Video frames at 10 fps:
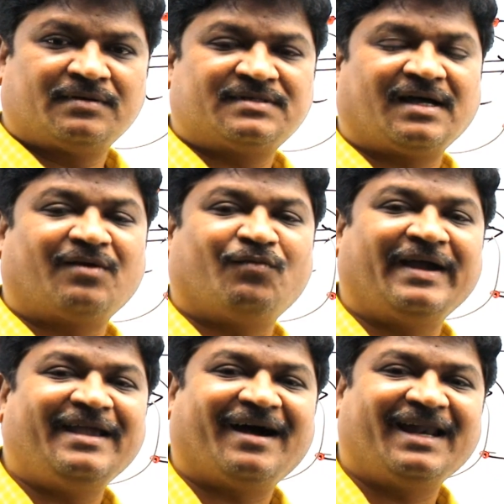Sir,
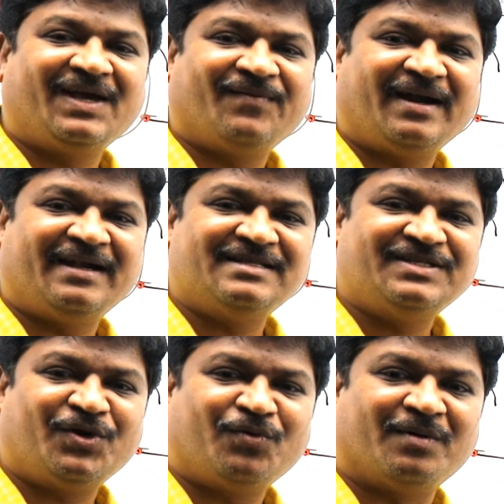why R equivalent is
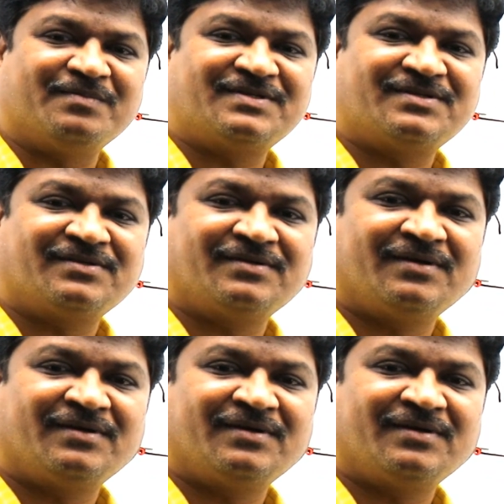0 ohms?